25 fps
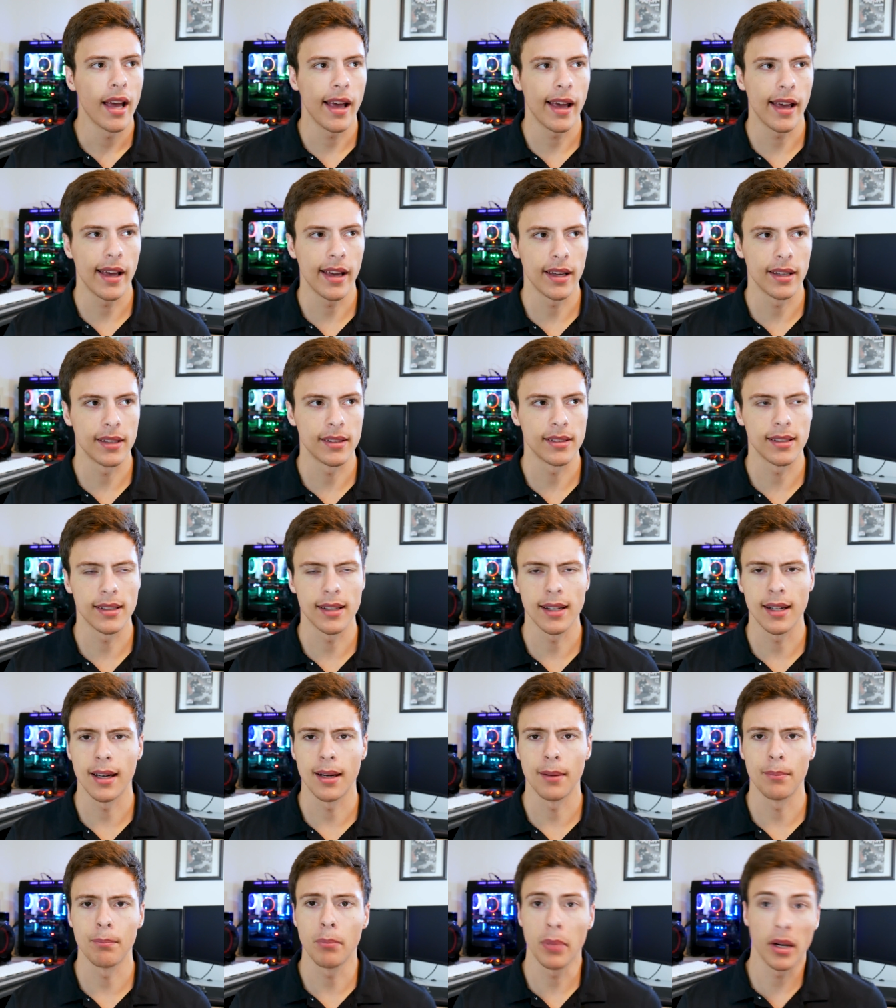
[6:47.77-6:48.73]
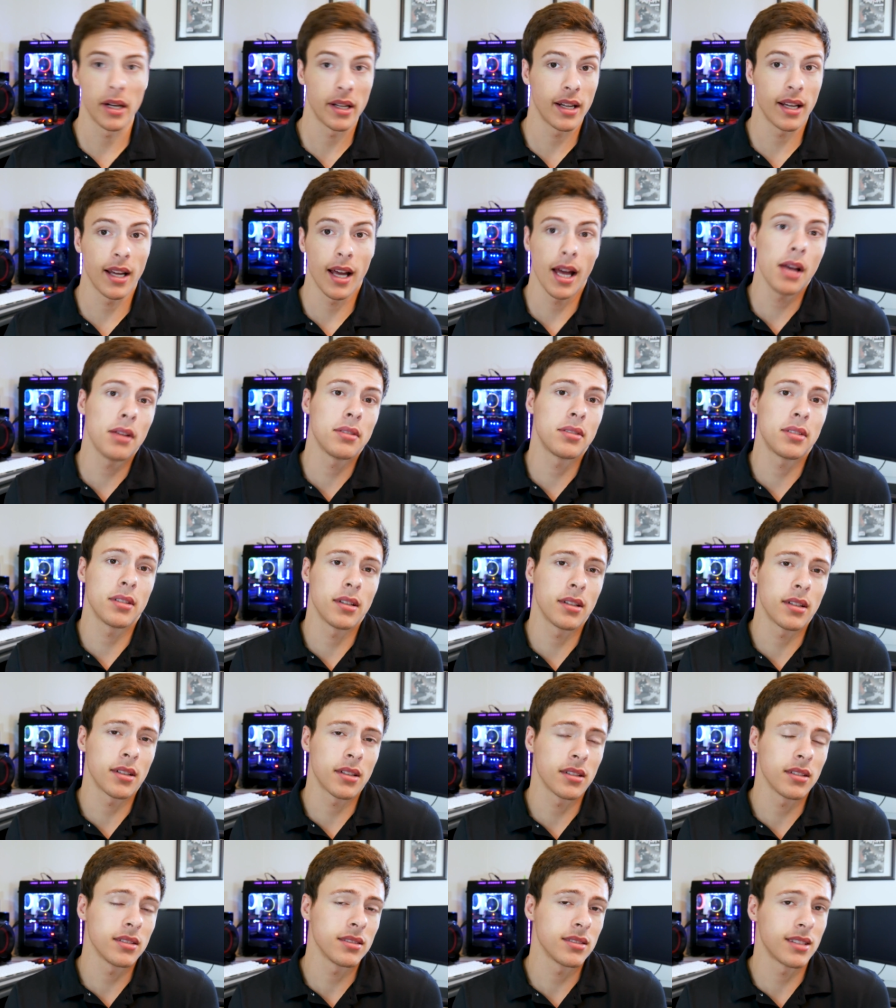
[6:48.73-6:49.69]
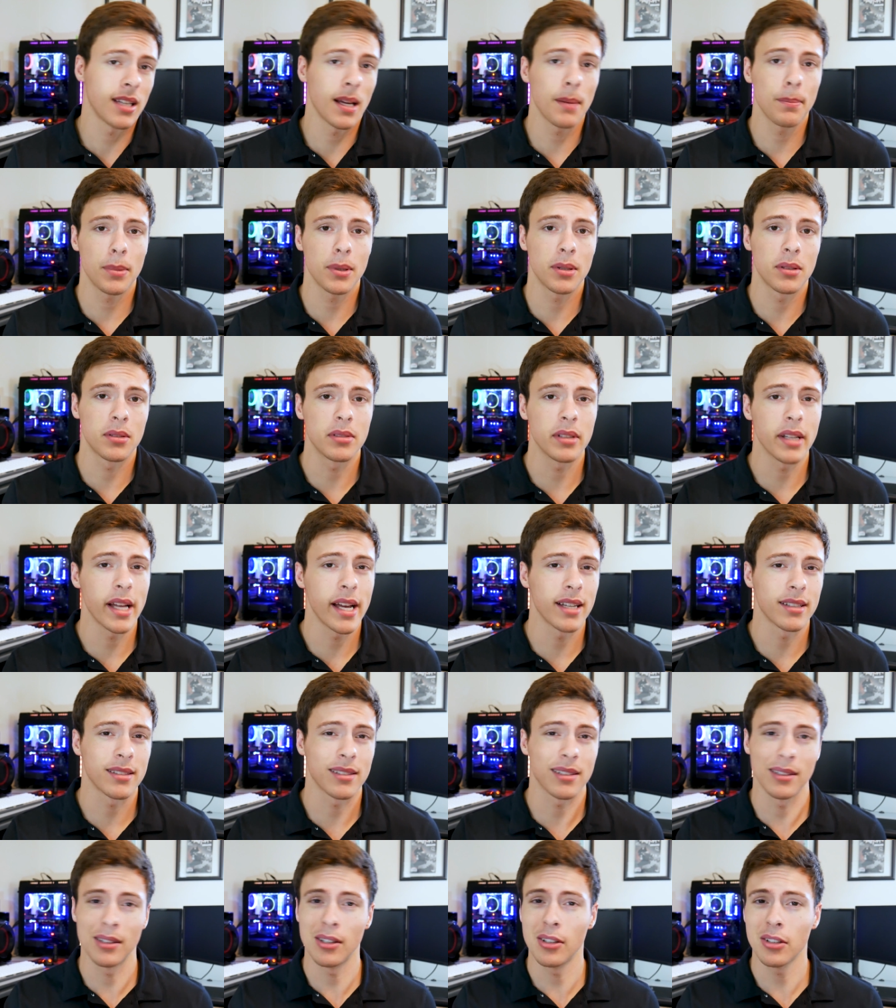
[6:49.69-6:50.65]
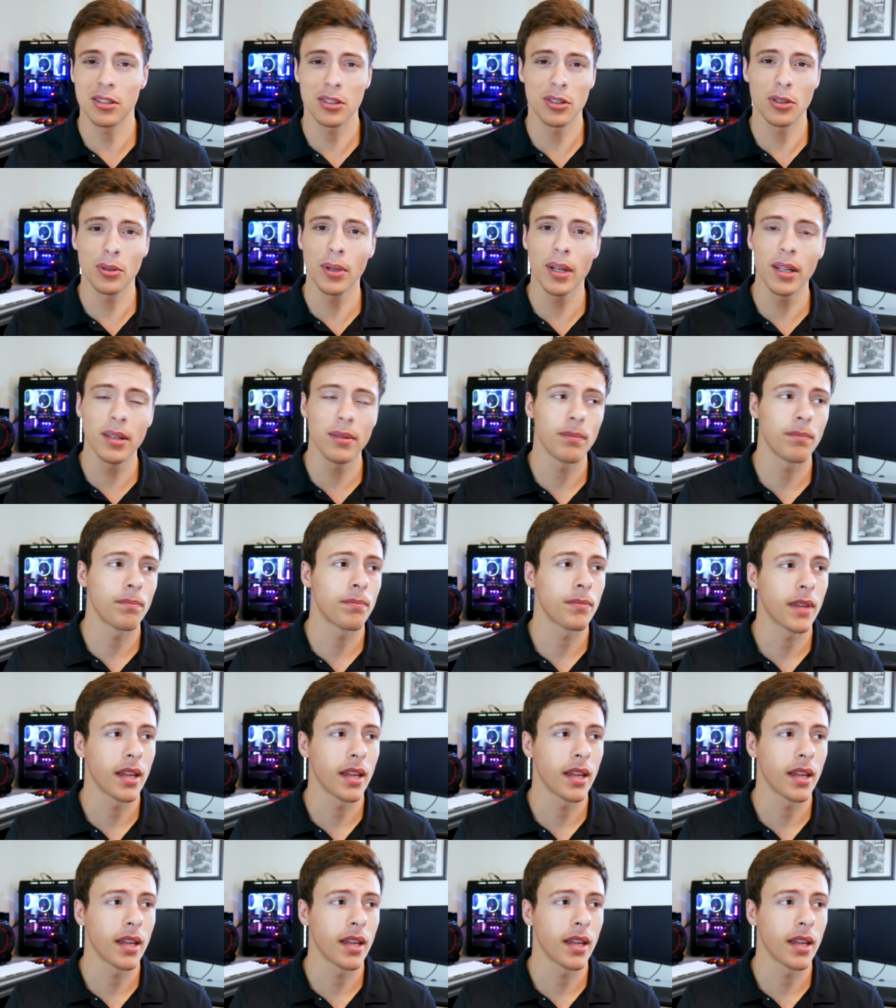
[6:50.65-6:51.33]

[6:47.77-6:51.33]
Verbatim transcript: and uh, but it has a tempered glass look to it.